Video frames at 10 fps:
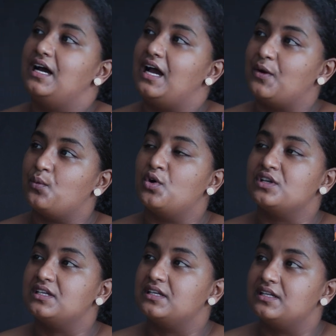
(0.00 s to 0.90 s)
I
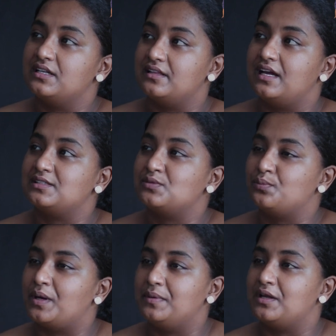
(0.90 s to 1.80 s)
won that
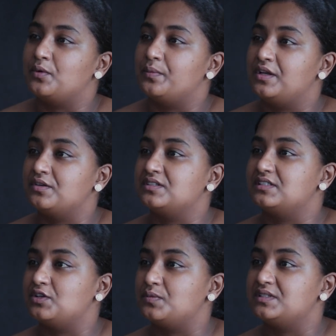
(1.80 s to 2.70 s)
public opinion
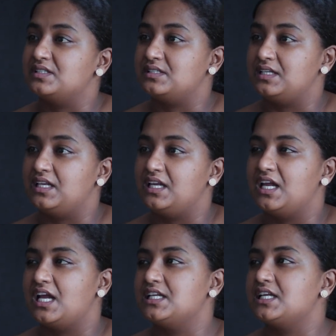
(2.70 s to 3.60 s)
synopsis nini.
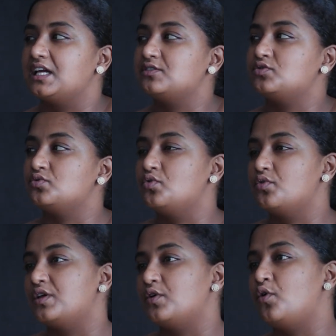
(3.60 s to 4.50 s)
I didn't get to go
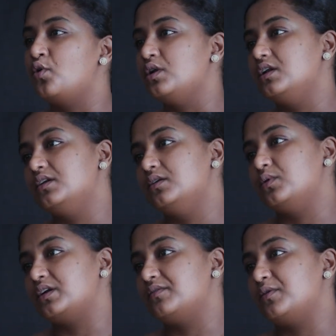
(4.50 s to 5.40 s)
the whole
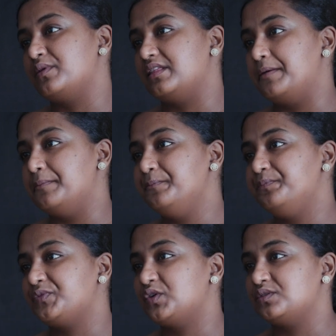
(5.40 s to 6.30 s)
whatever with them
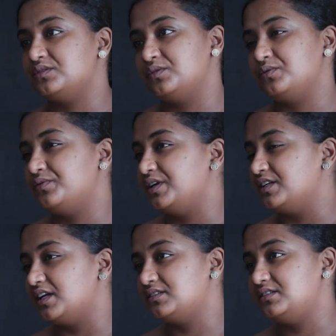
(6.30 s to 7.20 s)
because of
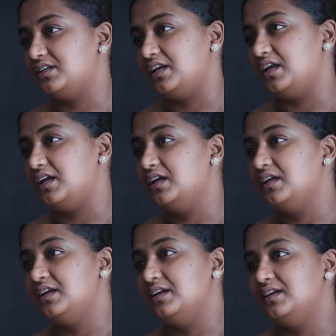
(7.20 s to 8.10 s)
industry
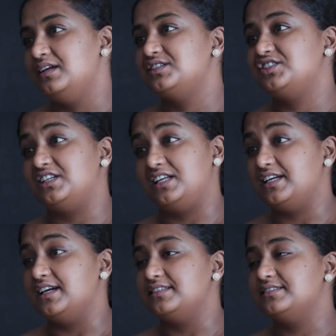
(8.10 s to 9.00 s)

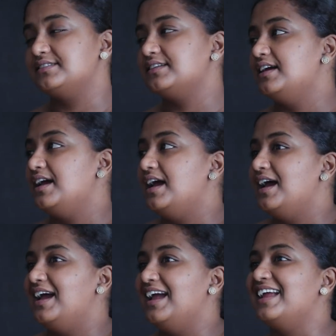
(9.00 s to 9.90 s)
shenanigans. There's a lot of
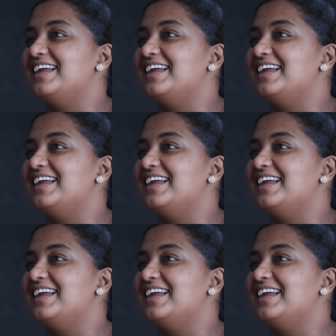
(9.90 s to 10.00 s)
bureaucracy.